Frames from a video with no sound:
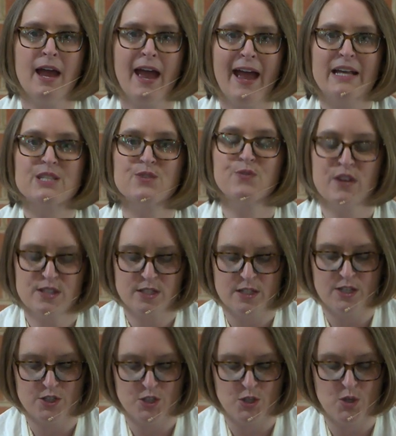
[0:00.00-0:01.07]
has
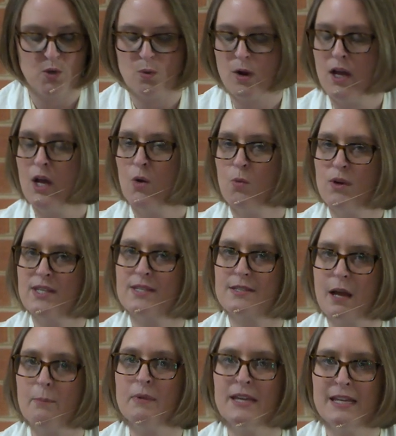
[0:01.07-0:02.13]
visited you with
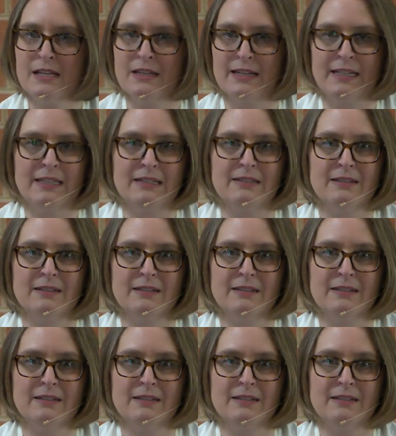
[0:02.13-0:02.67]
some healing